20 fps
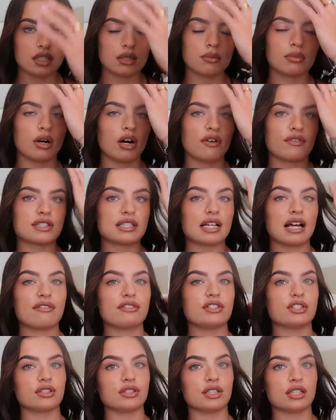But obviously
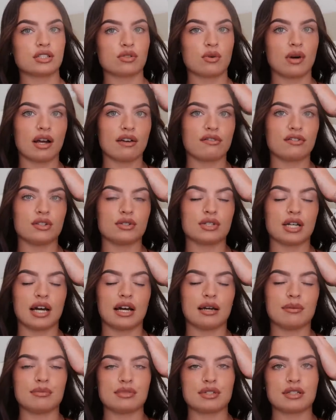having done this quite a few
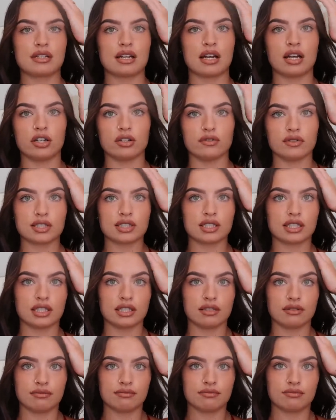times, I
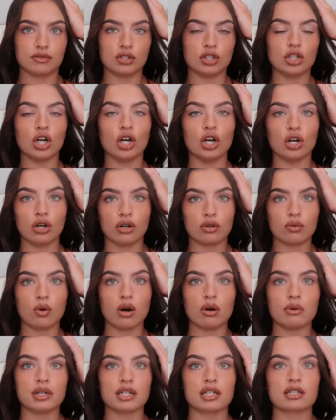obviously know
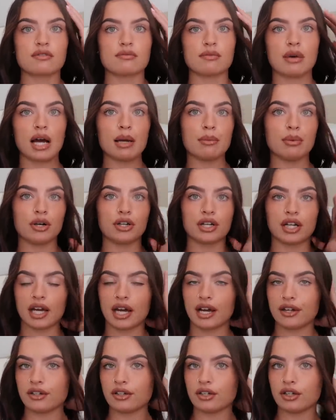what works for my body.
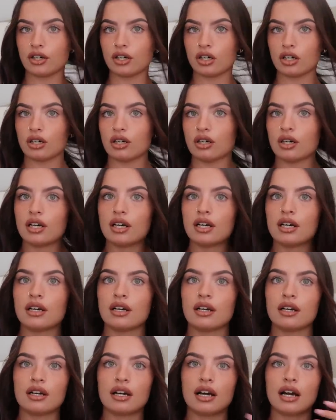I know
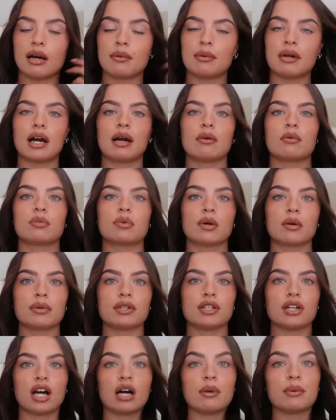I will probably
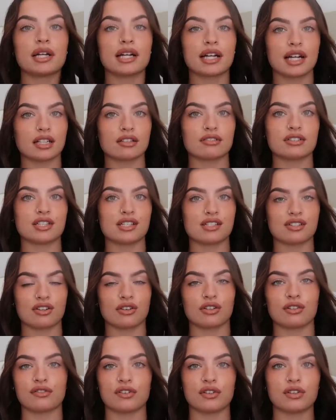know how many calories is in
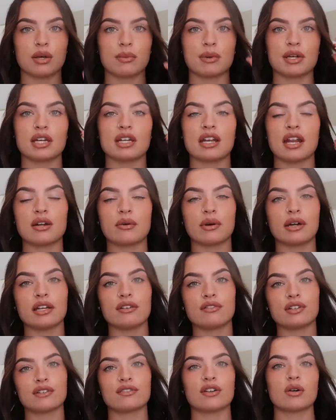all the food I'm eating anyway,
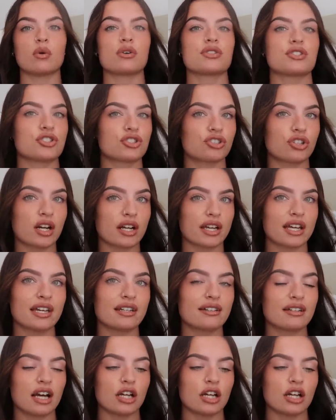even if I wasn't tracking.